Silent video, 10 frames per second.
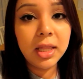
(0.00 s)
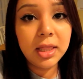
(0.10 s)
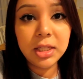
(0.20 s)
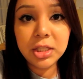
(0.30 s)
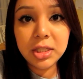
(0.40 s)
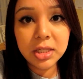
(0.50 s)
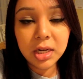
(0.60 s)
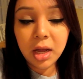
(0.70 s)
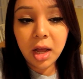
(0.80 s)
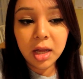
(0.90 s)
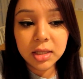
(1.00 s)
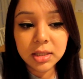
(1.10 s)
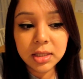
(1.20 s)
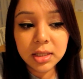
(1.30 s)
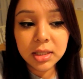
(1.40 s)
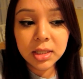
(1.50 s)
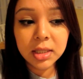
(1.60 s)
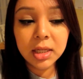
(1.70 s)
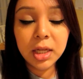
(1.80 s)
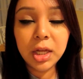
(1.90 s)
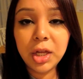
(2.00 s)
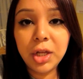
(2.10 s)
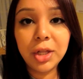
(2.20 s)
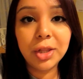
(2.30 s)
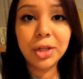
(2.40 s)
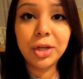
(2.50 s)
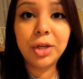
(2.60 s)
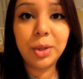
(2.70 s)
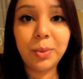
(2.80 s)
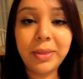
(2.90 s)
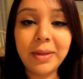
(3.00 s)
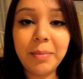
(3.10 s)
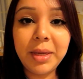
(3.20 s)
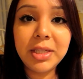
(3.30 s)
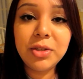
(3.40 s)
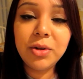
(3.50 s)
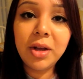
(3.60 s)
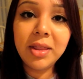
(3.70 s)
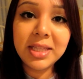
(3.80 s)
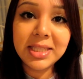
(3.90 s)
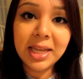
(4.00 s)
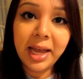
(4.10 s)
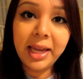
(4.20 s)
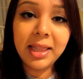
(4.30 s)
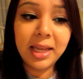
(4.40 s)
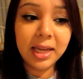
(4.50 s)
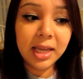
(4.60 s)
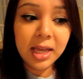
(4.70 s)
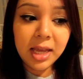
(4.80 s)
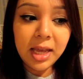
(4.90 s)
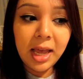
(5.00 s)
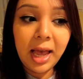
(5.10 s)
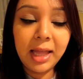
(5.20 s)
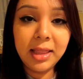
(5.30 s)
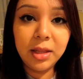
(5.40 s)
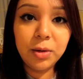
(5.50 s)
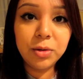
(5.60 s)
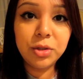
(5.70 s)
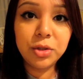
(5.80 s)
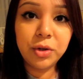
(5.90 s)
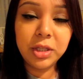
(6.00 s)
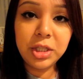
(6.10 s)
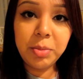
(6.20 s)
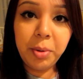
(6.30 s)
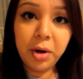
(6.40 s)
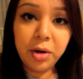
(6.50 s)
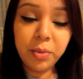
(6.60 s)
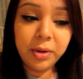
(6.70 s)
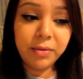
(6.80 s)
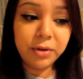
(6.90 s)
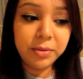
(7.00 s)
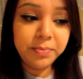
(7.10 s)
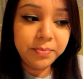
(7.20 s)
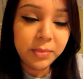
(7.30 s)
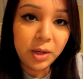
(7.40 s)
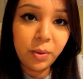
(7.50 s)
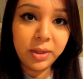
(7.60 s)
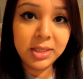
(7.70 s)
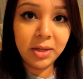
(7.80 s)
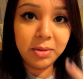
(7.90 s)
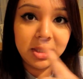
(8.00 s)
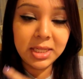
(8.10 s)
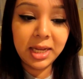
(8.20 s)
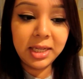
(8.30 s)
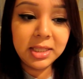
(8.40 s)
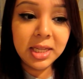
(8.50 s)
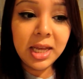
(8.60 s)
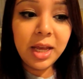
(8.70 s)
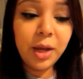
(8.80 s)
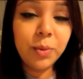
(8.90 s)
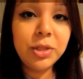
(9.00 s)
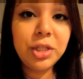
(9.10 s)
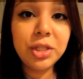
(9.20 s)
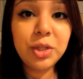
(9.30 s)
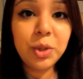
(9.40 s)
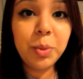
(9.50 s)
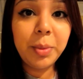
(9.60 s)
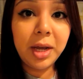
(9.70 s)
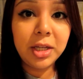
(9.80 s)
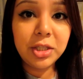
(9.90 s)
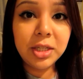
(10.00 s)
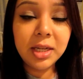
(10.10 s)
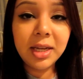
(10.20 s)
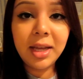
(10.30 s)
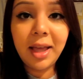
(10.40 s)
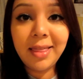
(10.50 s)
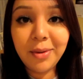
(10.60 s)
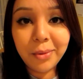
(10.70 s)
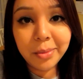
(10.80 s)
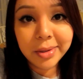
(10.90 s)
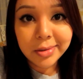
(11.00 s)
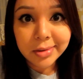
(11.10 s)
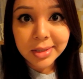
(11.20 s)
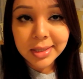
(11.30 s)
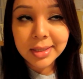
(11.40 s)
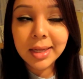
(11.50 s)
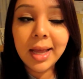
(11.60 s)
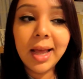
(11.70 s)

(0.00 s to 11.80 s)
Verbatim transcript: they just did not look good with them. Because you know how the side like had the little scrunchy part or whatever, like going down the sides? It was just too much, and they were maternity.